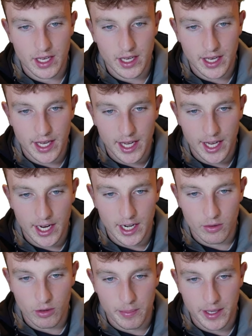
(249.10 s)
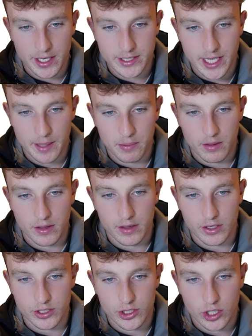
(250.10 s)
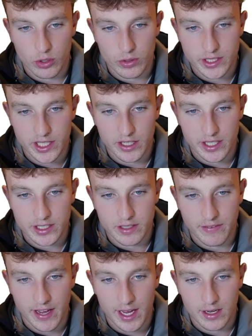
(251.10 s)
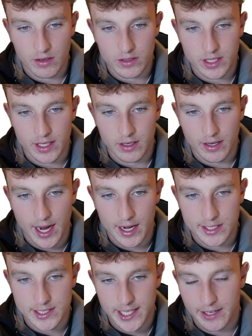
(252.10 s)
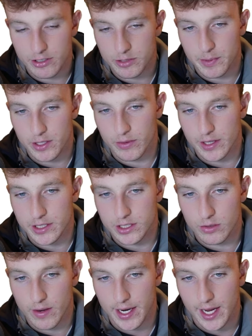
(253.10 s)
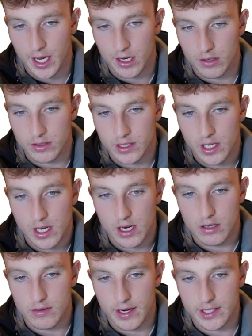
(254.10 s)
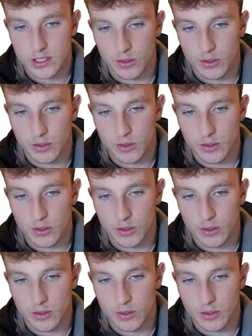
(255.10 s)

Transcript: Here would be an example. There's two series of candles and they're kind of sandwiched between these two red candles, right?